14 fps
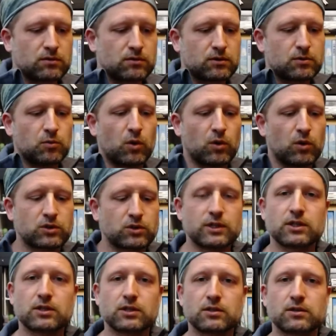small
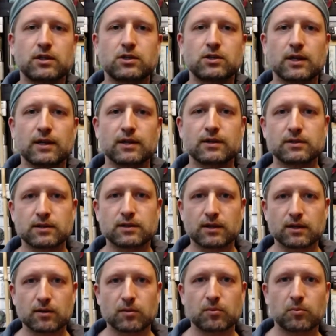seashells
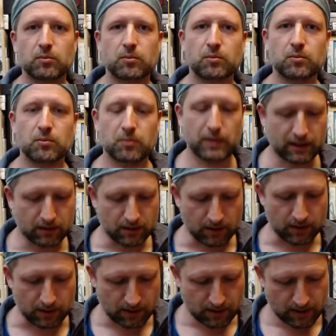and make
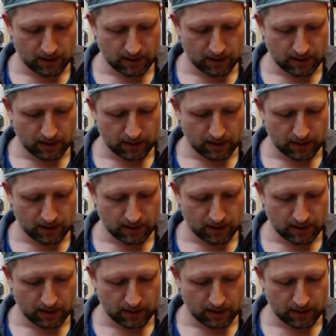the